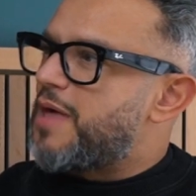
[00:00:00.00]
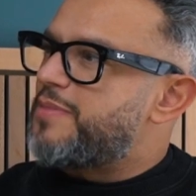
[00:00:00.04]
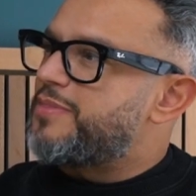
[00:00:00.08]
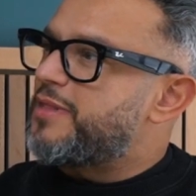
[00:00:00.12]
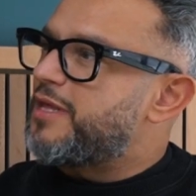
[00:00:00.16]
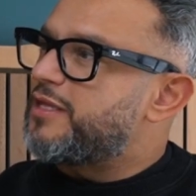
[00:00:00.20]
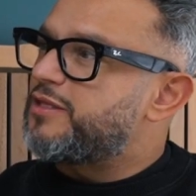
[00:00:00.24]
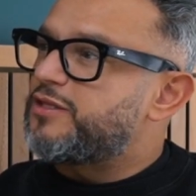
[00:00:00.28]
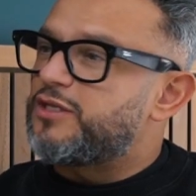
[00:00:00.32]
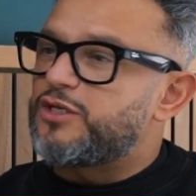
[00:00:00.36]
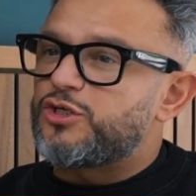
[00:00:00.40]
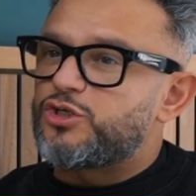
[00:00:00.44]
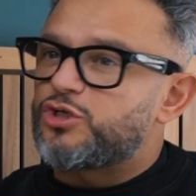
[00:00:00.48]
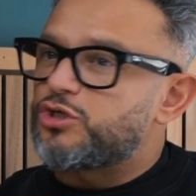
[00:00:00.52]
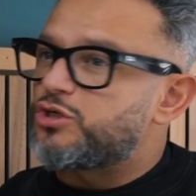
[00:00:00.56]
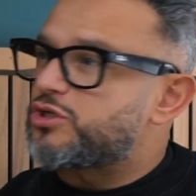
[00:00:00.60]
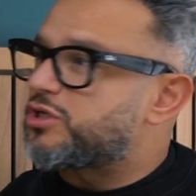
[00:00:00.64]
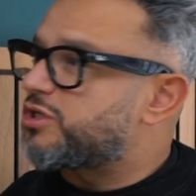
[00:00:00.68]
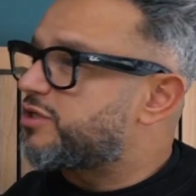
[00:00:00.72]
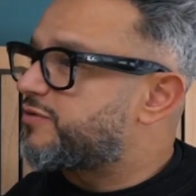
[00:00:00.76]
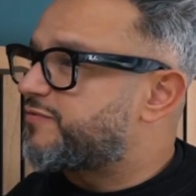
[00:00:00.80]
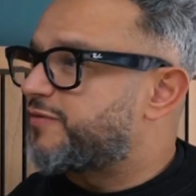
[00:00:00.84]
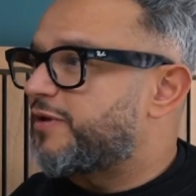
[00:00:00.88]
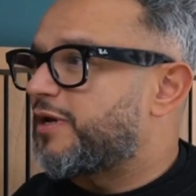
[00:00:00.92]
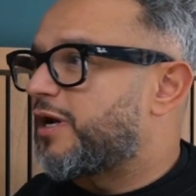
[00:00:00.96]
And then did you
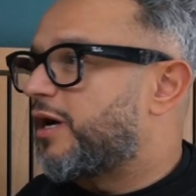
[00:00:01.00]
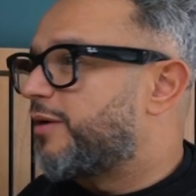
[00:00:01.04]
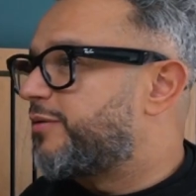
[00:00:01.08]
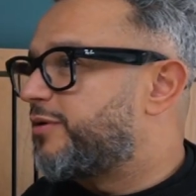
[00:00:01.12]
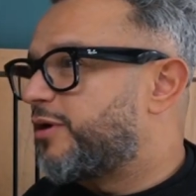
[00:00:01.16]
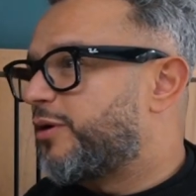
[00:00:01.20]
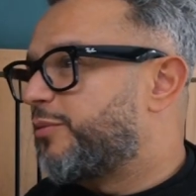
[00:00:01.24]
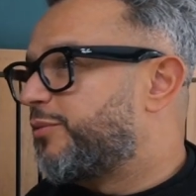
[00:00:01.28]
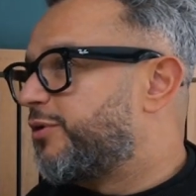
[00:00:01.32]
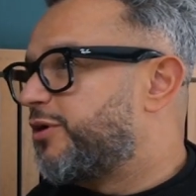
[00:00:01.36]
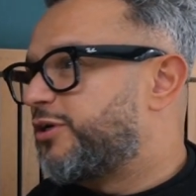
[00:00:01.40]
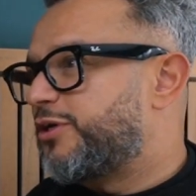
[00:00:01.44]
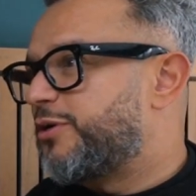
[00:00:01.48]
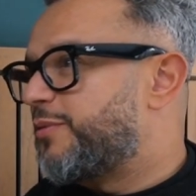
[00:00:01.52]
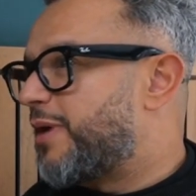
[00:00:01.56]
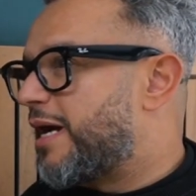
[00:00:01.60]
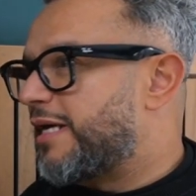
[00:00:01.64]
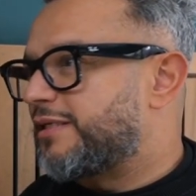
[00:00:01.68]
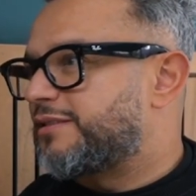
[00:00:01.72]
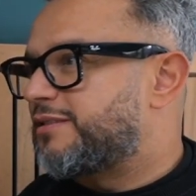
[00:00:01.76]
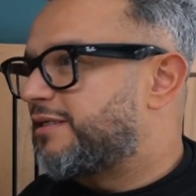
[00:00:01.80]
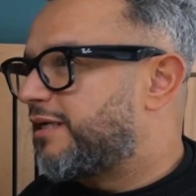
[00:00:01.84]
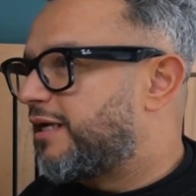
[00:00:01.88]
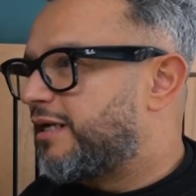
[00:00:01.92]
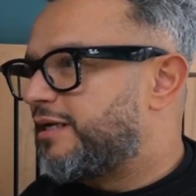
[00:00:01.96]
just think, I don't want to do
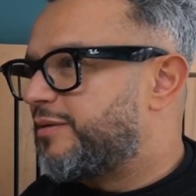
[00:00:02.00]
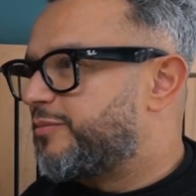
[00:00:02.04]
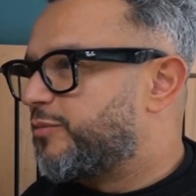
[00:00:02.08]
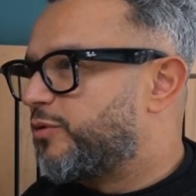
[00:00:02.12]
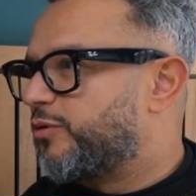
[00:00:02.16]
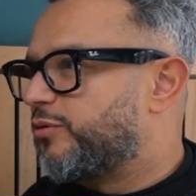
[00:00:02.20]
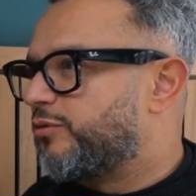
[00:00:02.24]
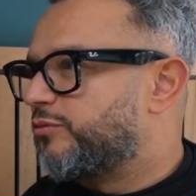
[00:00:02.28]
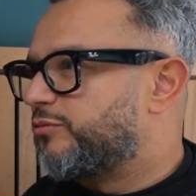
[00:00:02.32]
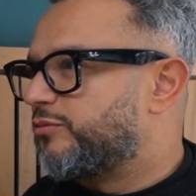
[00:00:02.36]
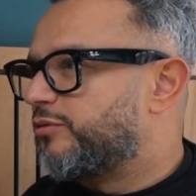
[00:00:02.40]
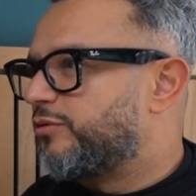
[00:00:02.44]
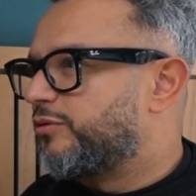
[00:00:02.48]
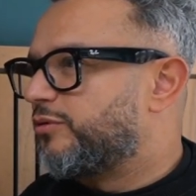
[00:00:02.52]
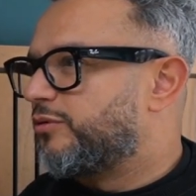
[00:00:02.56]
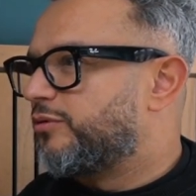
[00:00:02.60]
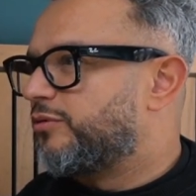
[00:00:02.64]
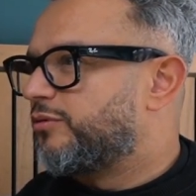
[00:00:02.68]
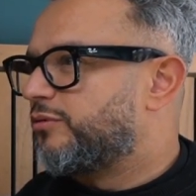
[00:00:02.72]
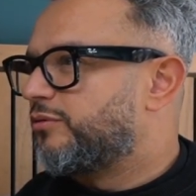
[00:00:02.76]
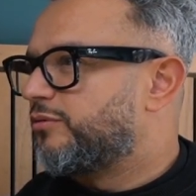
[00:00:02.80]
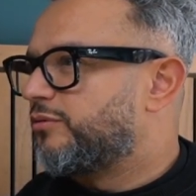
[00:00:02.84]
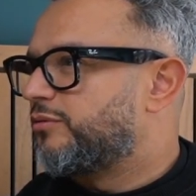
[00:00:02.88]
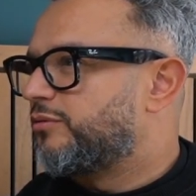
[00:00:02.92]
acting anymore, or?